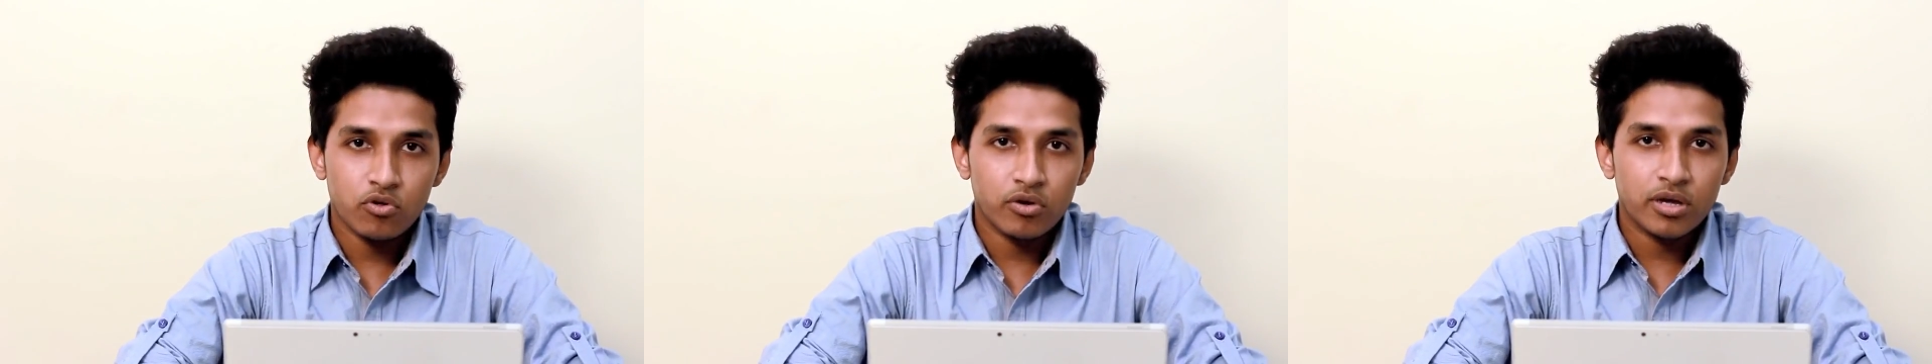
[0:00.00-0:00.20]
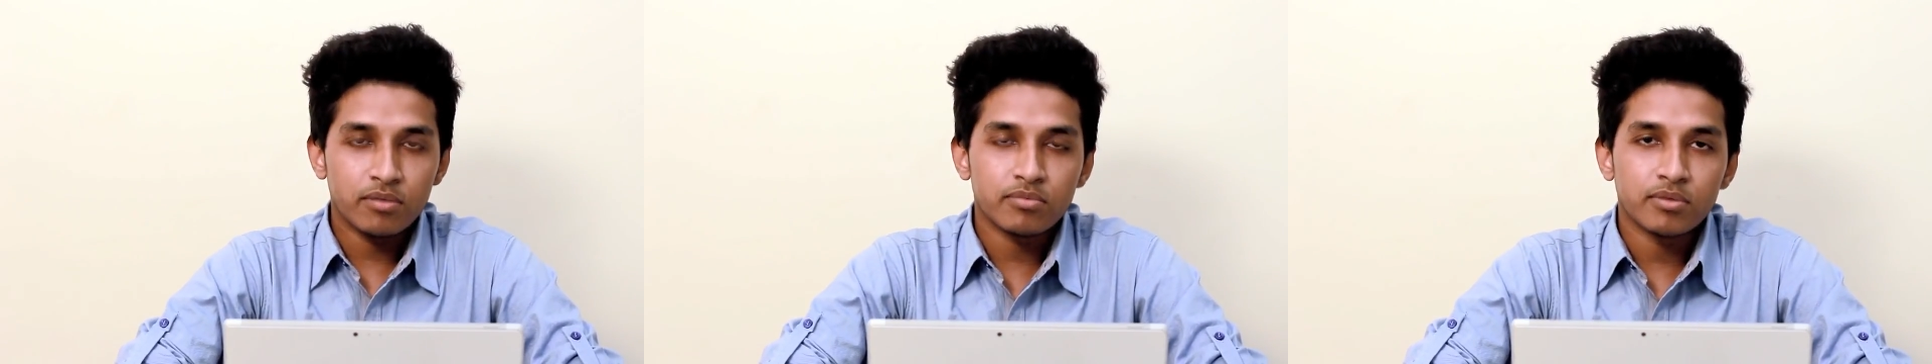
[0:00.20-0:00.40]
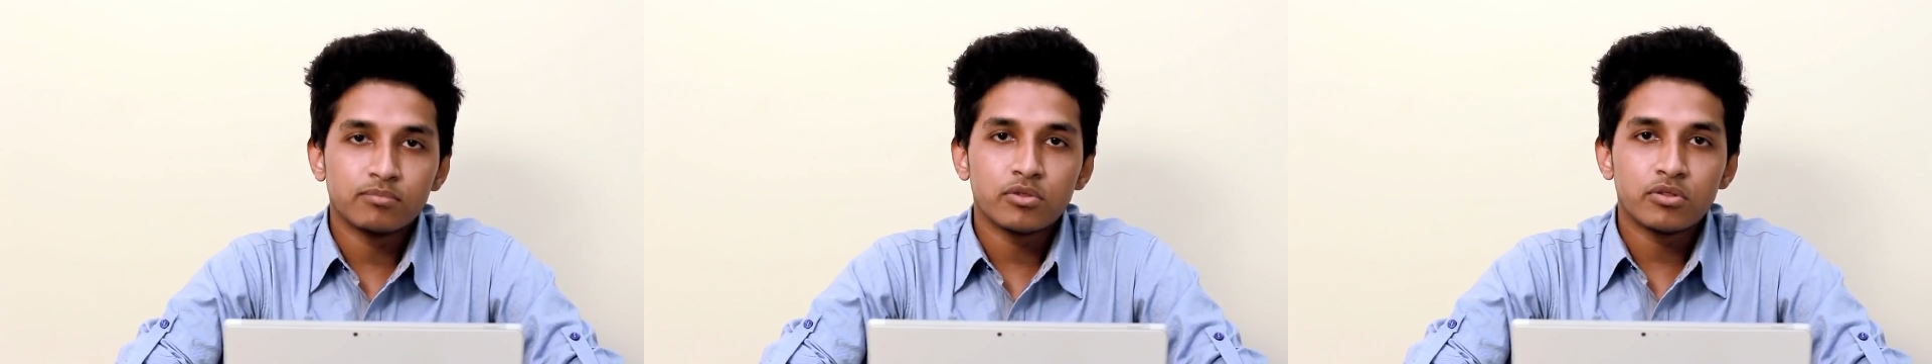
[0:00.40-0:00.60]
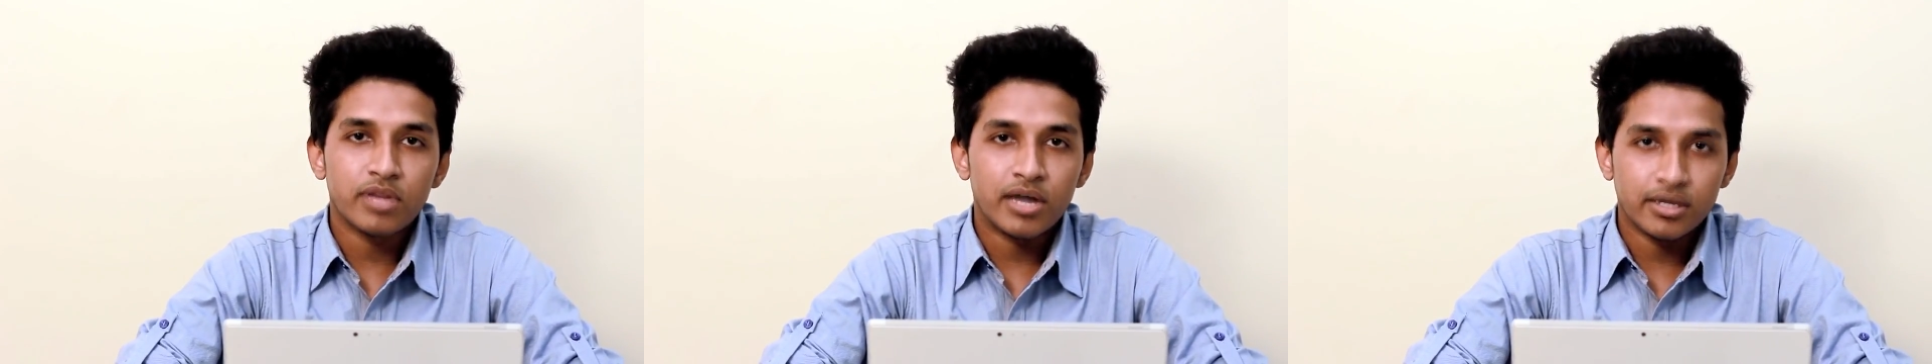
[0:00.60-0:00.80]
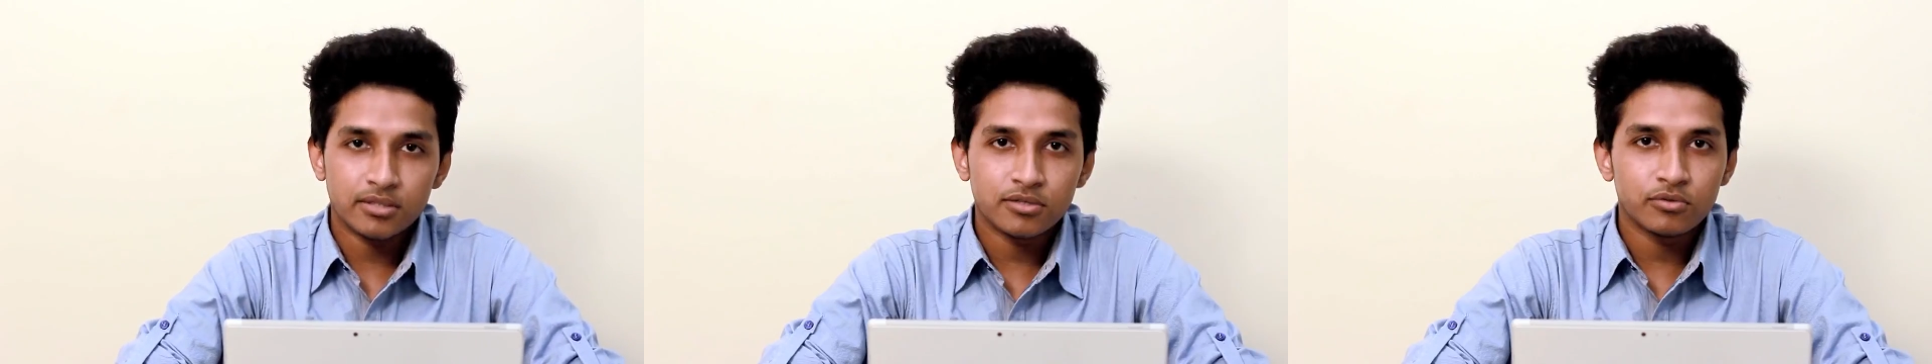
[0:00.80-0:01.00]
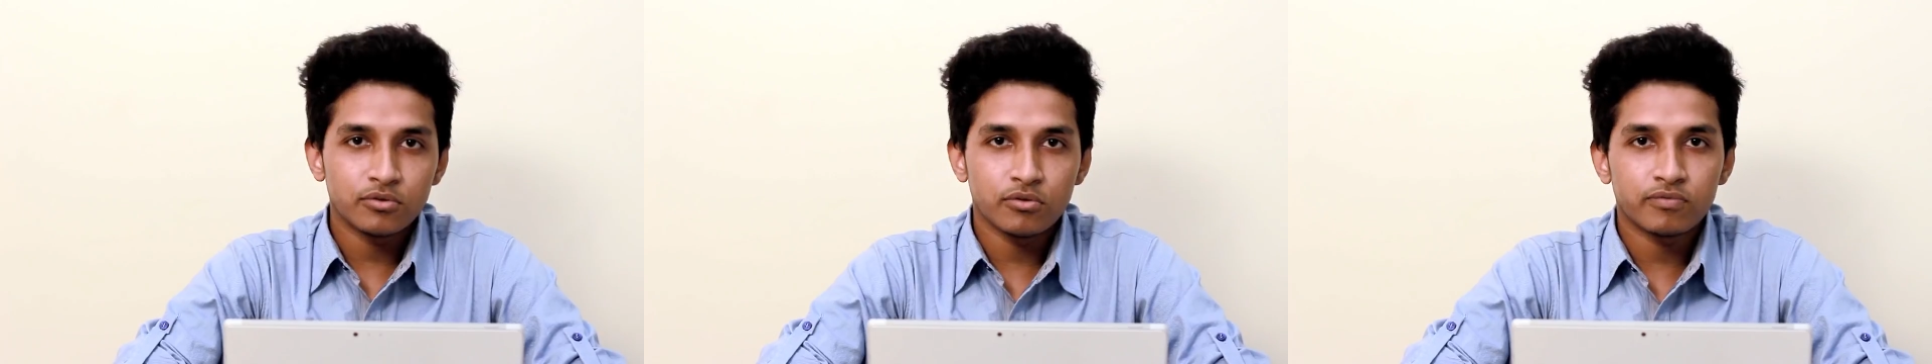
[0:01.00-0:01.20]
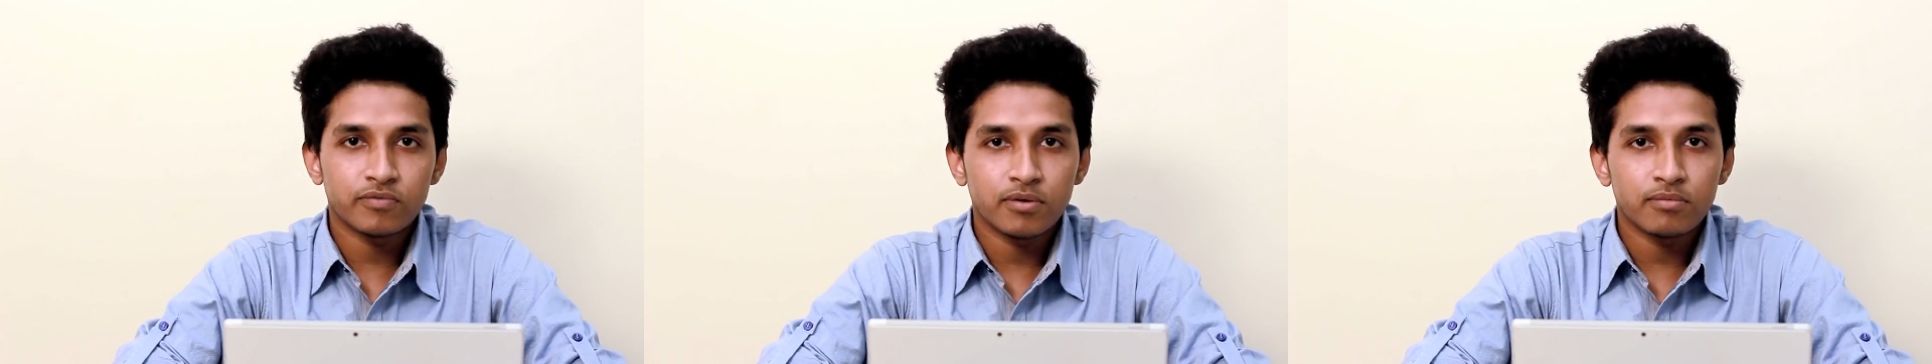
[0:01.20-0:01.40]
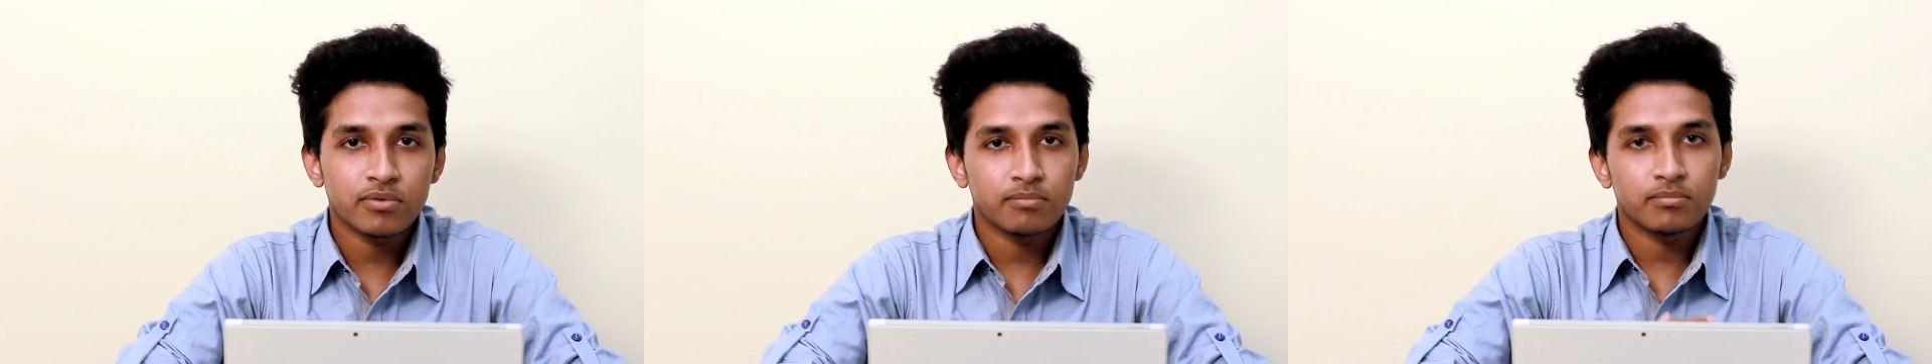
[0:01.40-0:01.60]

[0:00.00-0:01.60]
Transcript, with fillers: showing him some designs to choose from,